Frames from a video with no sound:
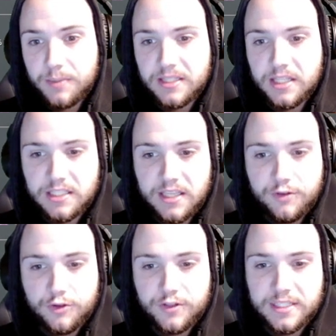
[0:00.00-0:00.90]
it does give
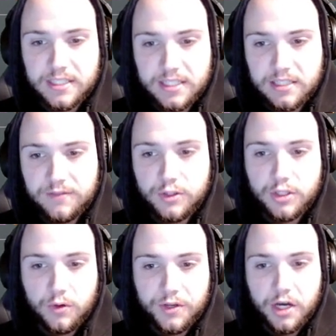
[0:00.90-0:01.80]
you resistance. If you
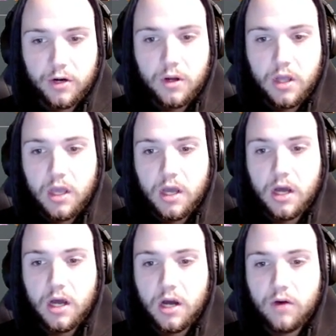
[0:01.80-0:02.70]
don't know,
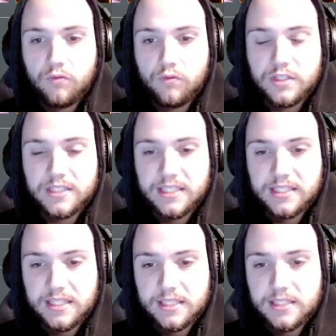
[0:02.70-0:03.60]

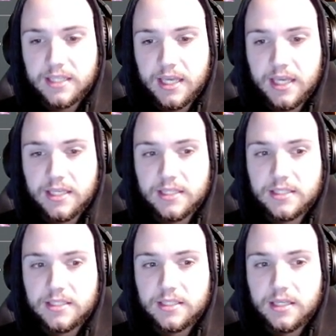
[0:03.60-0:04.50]
resistance
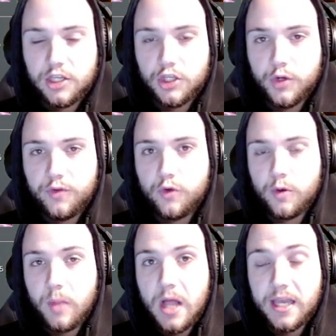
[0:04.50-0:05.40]
is good
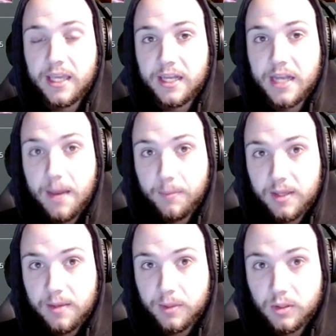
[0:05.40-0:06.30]
for blocking
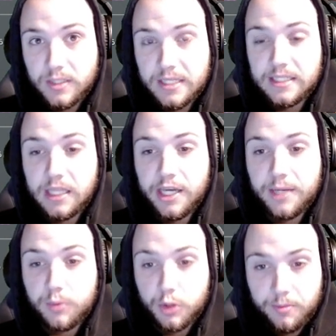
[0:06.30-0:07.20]
anomaly abilities
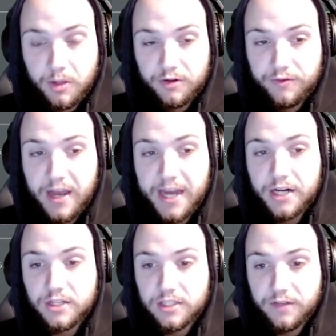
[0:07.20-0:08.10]
like Broodmother
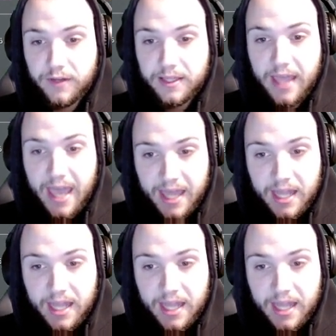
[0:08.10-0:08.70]
Fire and stuff like that,